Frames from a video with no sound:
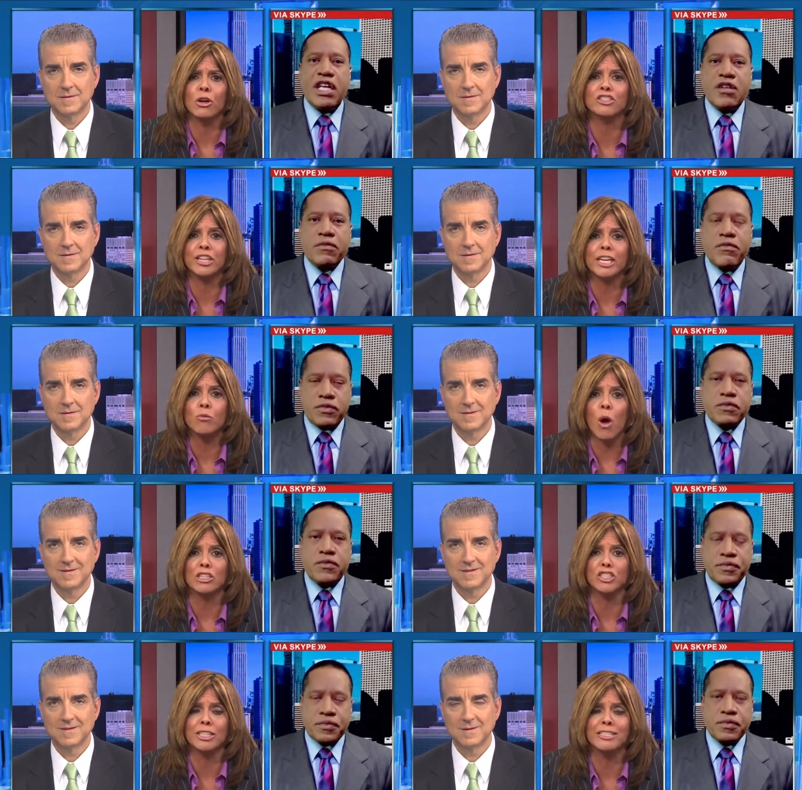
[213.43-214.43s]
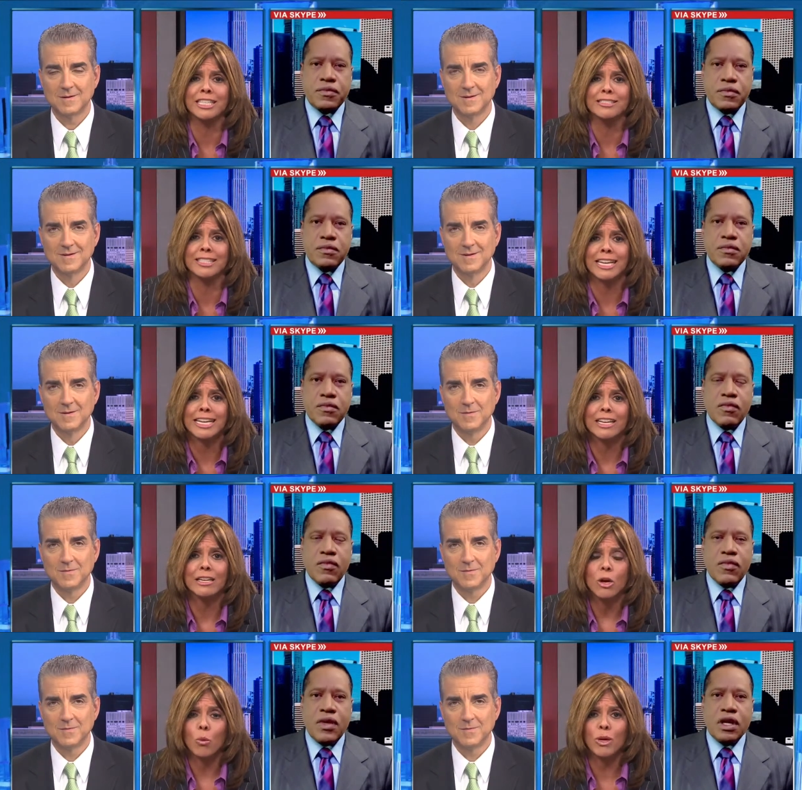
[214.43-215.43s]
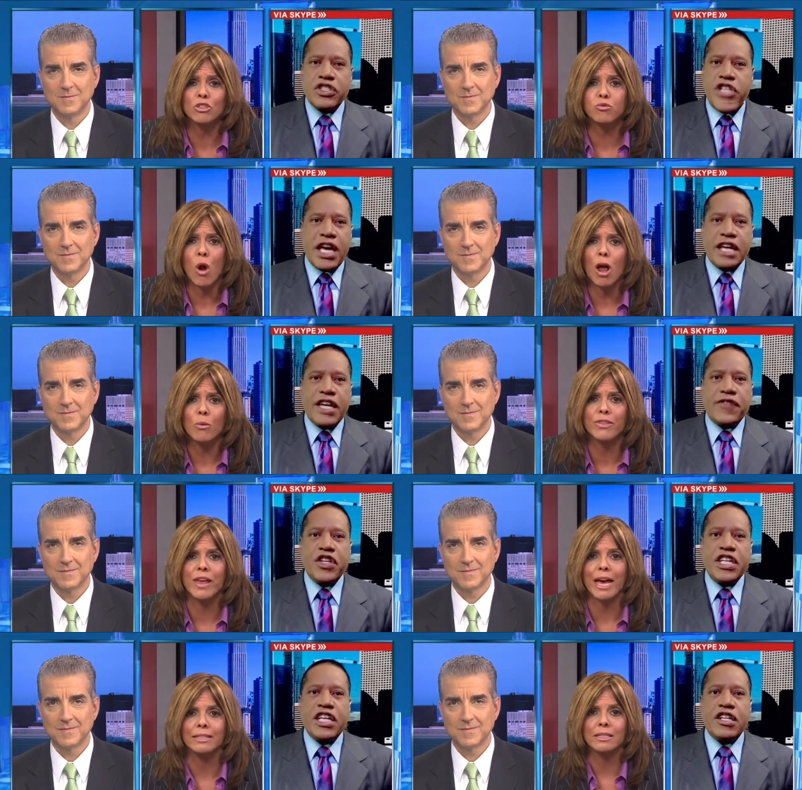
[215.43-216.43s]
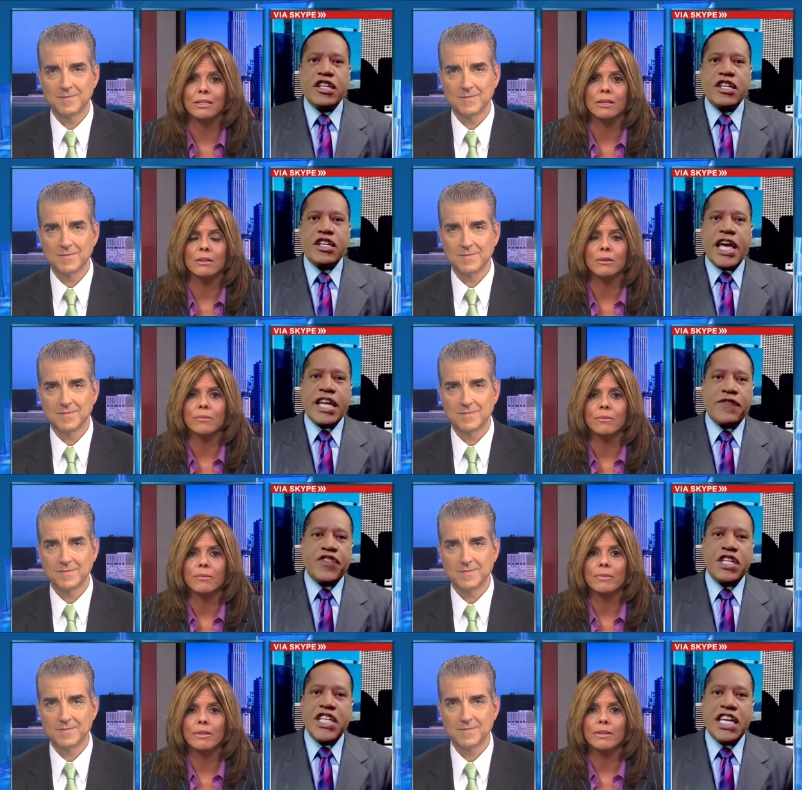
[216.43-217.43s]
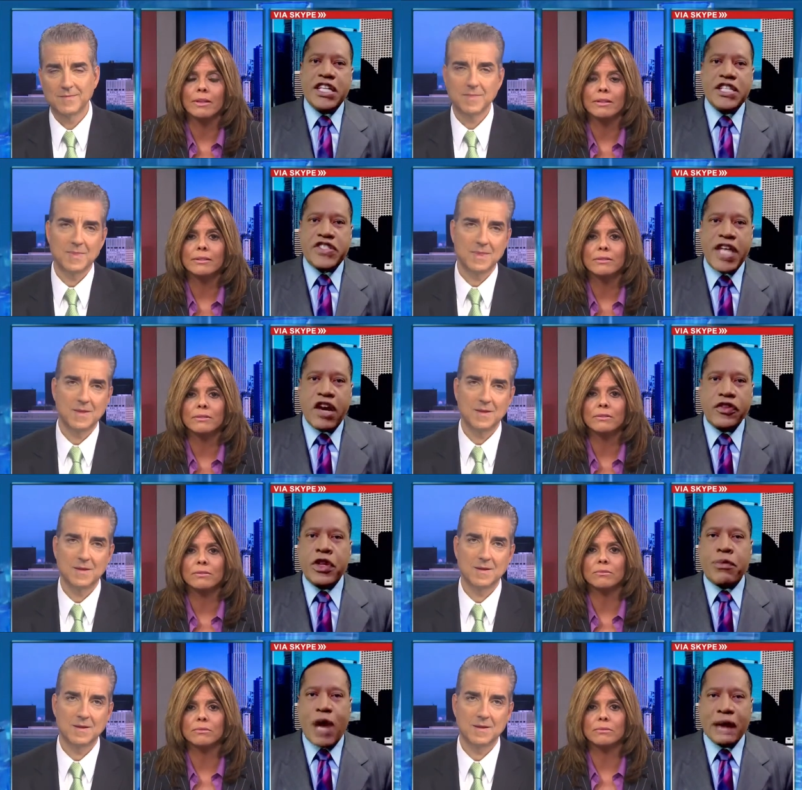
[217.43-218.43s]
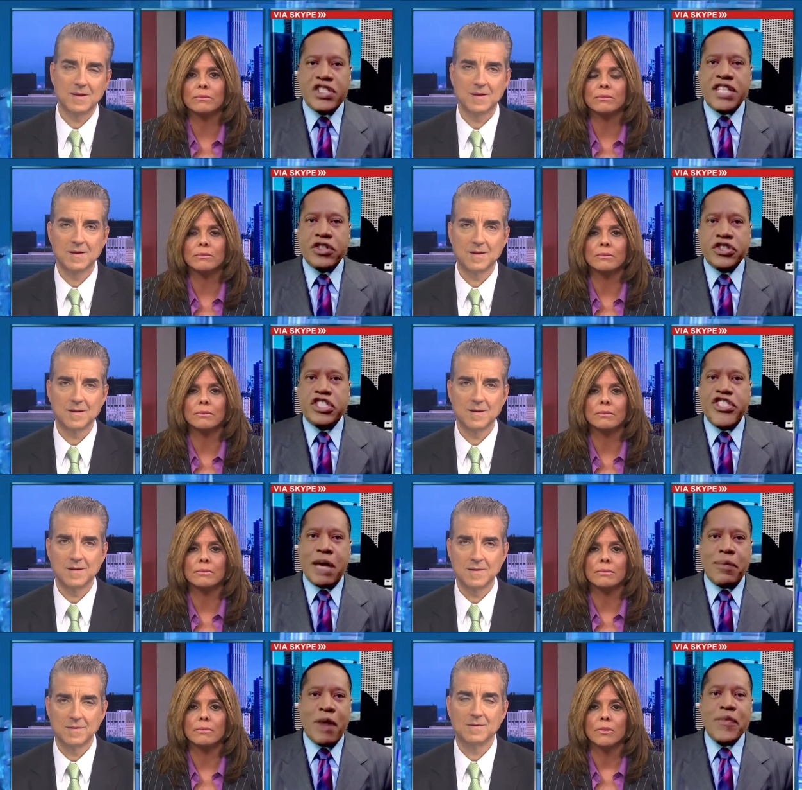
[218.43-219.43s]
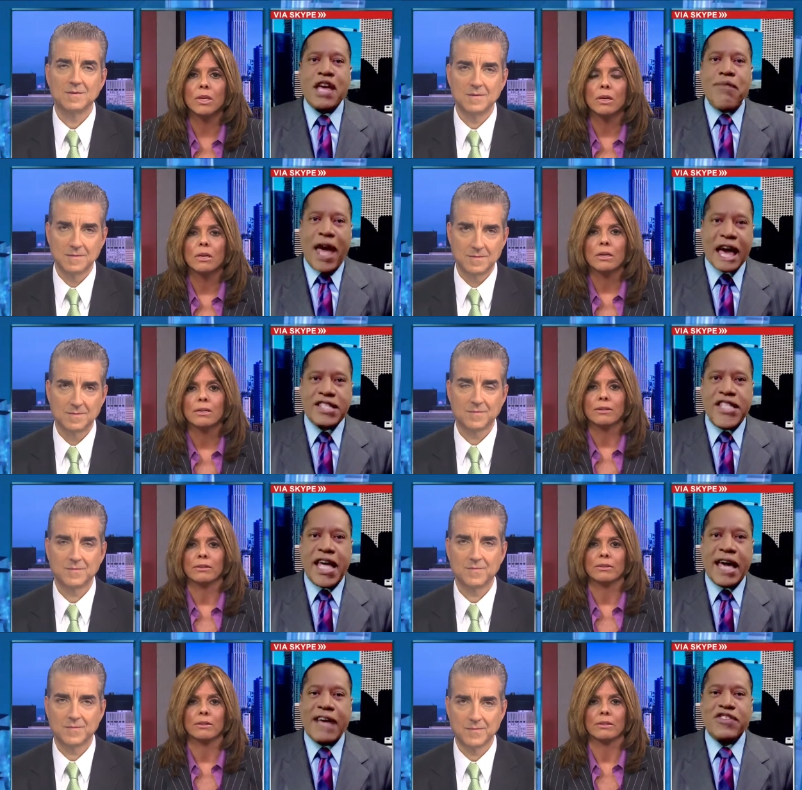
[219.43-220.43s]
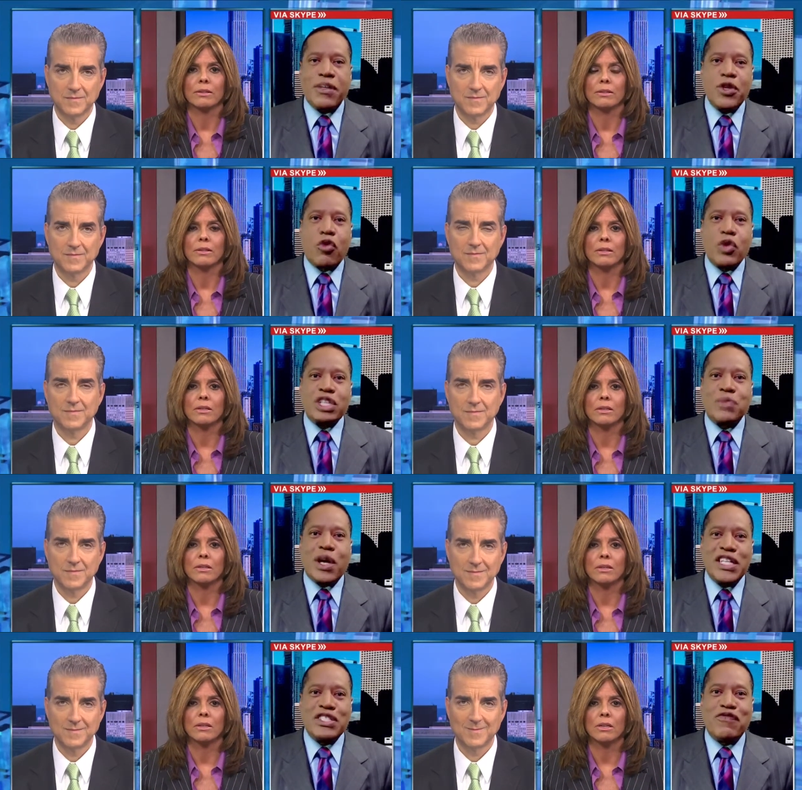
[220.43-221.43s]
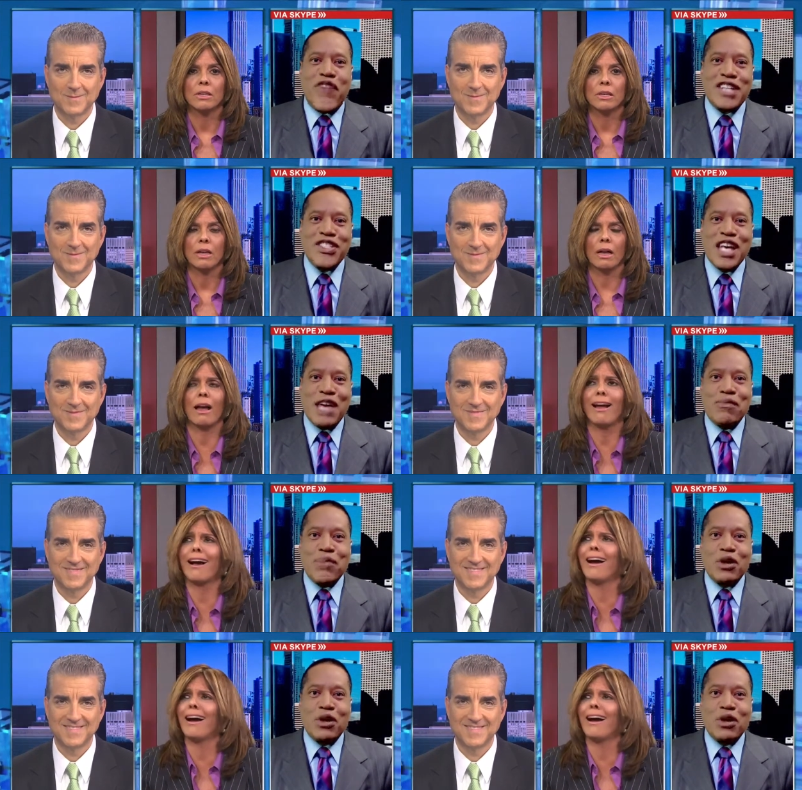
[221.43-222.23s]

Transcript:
Speaker 1: City and Washington, D.C. What's Jane, wrong if with the that? Need,
Speaker 2: Jane, if the need is there, then the private sector should step up. Pass the hat. Have some of your rich buddies invest and build a